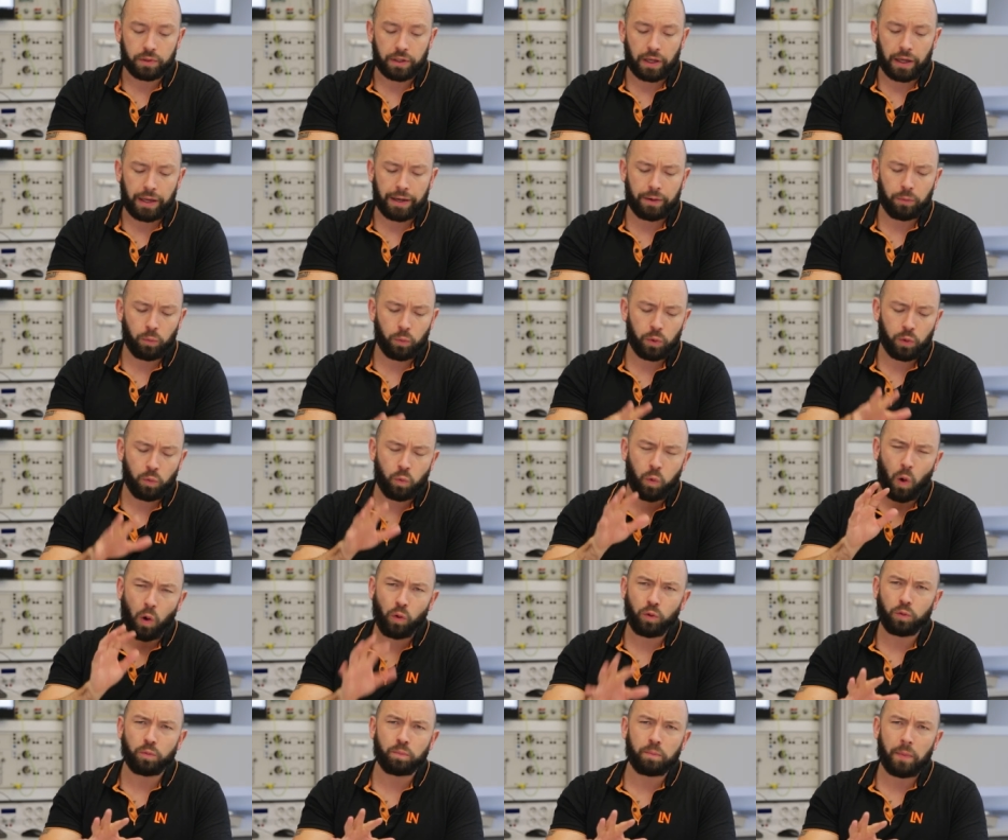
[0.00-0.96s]
And we
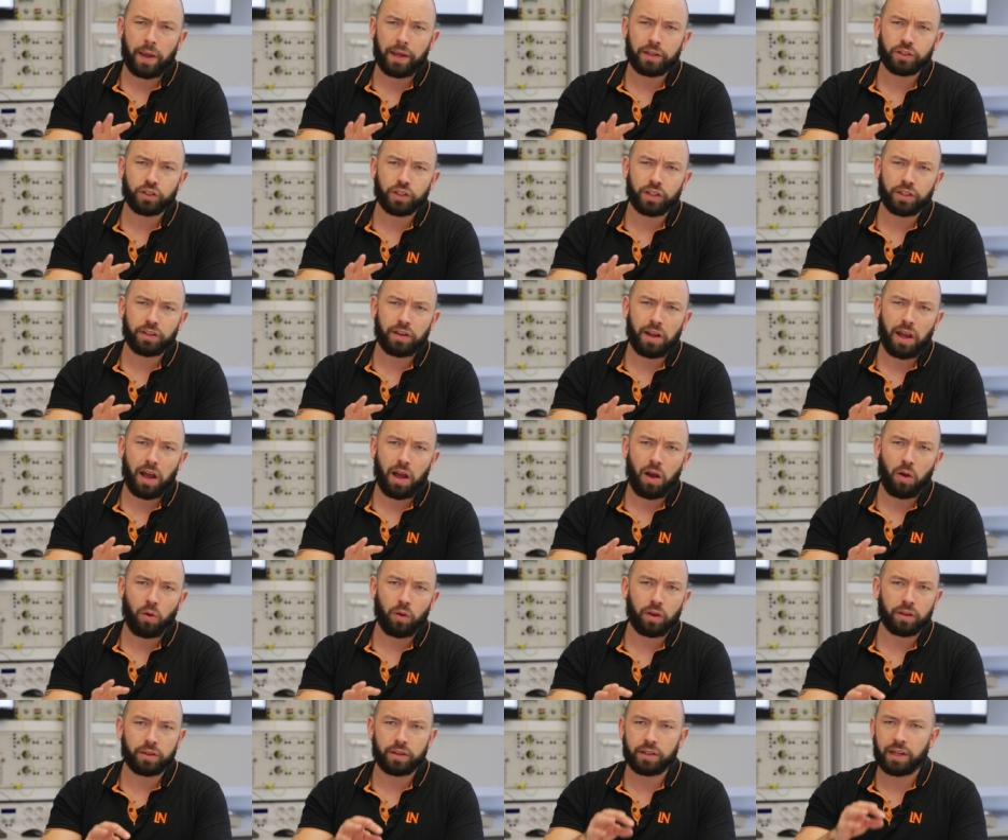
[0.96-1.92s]
won't measure
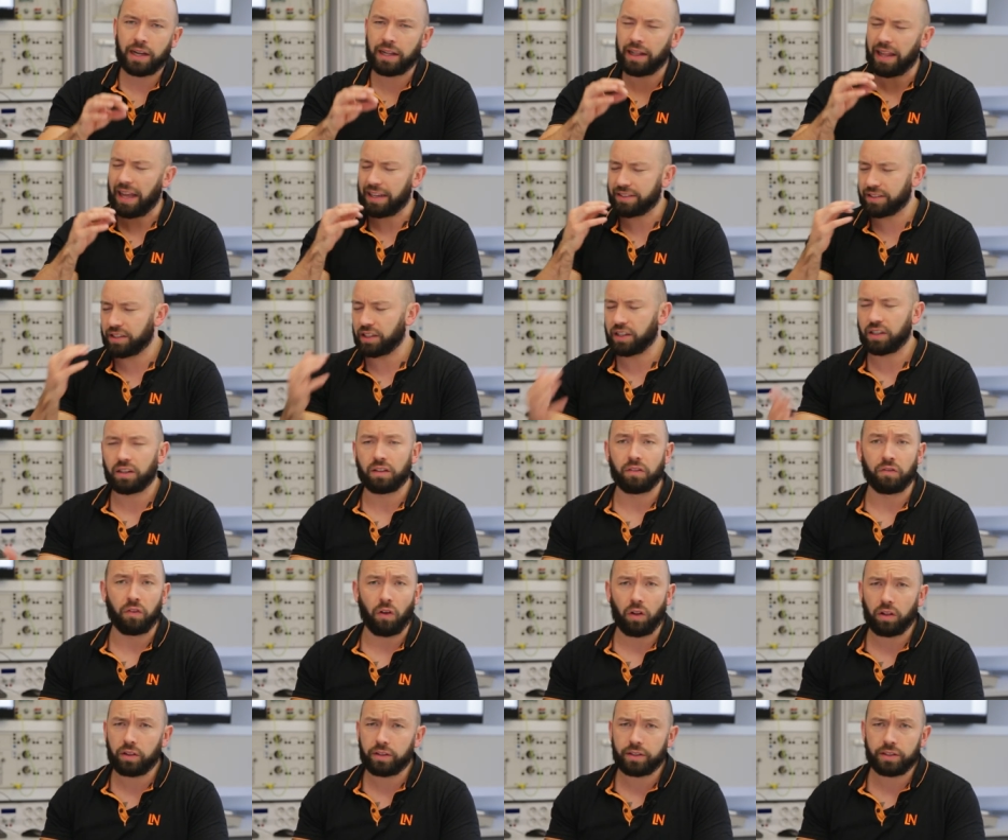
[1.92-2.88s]
now a classical
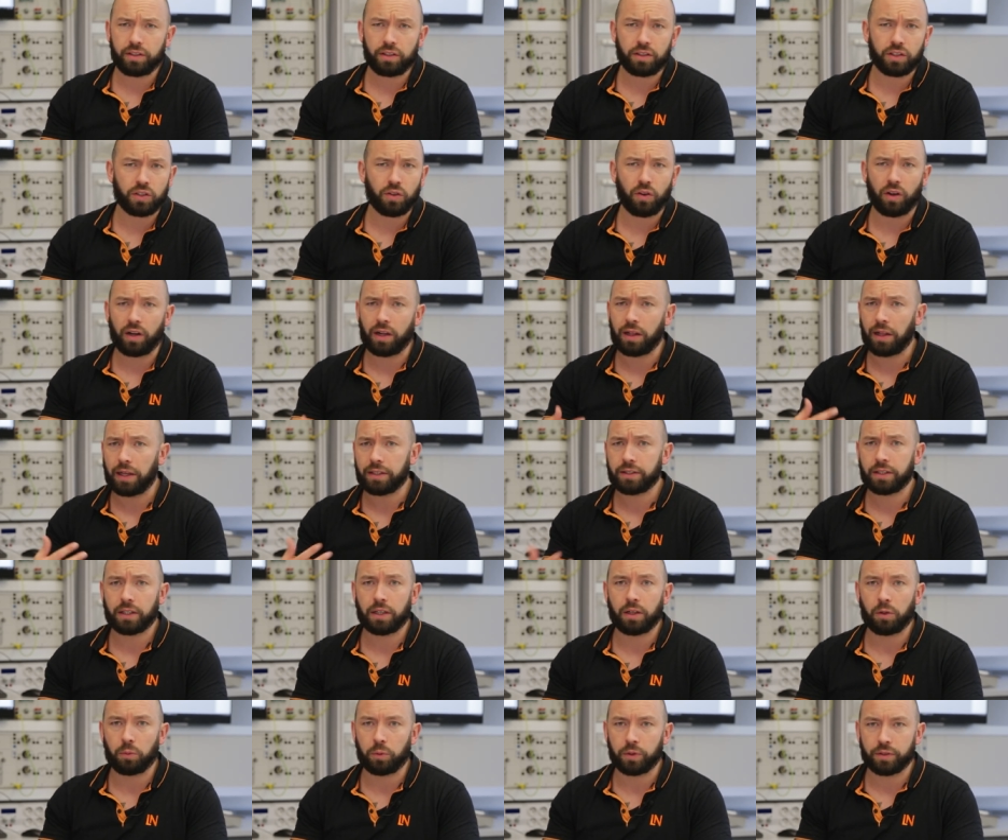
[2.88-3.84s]
voltage or
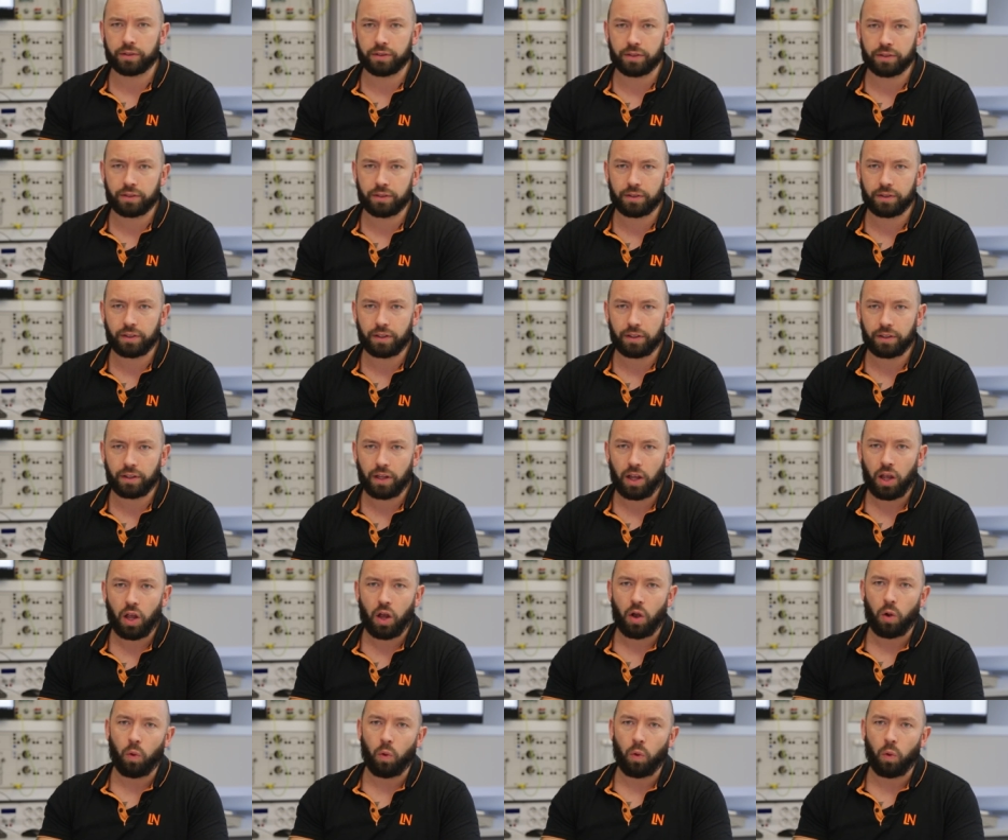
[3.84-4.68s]
classical resistance.